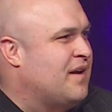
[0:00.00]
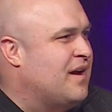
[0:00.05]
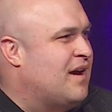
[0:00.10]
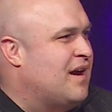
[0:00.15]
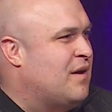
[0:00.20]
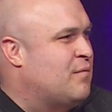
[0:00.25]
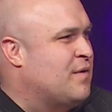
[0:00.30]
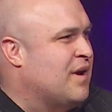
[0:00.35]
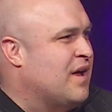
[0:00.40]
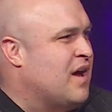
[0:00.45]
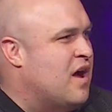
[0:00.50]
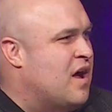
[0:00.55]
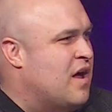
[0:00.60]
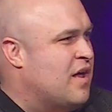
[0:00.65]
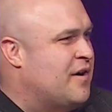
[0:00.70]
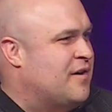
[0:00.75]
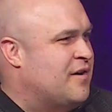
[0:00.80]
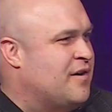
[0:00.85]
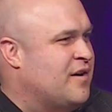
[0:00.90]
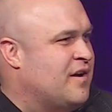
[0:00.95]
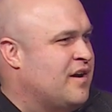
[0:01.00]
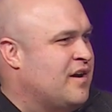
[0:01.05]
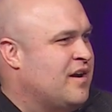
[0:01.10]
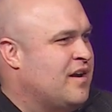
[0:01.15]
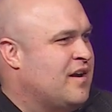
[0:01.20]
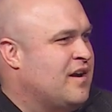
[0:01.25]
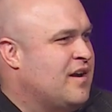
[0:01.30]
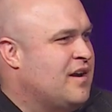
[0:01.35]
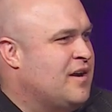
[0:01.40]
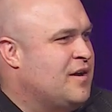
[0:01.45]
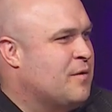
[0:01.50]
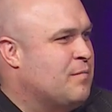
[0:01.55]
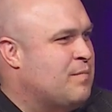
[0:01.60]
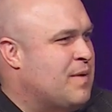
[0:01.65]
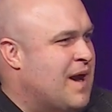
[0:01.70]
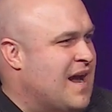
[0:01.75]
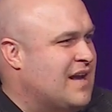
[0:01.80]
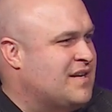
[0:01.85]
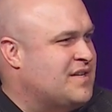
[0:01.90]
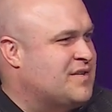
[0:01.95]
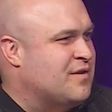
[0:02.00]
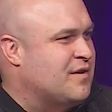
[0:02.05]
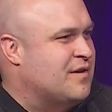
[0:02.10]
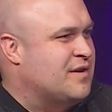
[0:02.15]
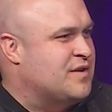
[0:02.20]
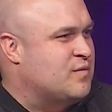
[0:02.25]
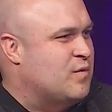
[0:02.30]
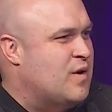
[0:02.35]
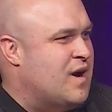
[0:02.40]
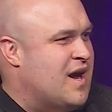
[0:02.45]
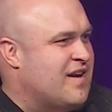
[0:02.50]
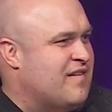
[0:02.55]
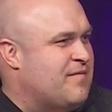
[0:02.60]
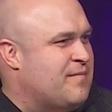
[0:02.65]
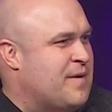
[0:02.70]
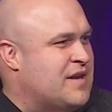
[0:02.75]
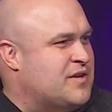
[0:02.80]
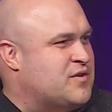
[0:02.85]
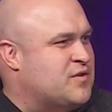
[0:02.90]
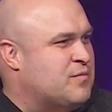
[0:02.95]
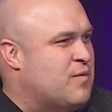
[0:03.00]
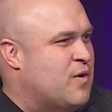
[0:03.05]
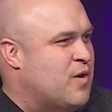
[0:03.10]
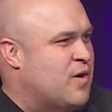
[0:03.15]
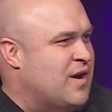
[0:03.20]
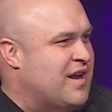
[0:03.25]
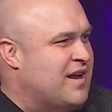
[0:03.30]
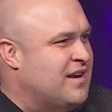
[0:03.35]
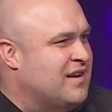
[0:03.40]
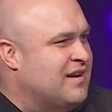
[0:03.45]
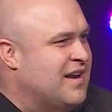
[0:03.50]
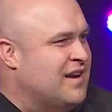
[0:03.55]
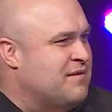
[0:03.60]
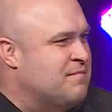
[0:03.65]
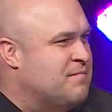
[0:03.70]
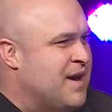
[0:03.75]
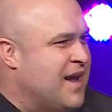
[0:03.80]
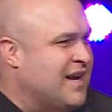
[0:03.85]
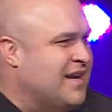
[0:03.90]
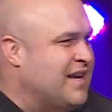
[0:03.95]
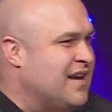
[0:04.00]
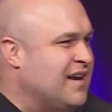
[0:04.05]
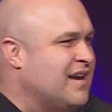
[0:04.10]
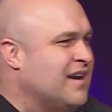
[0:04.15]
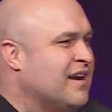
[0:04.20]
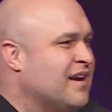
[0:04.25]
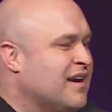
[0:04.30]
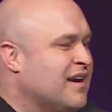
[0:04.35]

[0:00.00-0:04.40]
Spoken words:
I want to honor your pastor and his wife, Pastor Marty and Becky,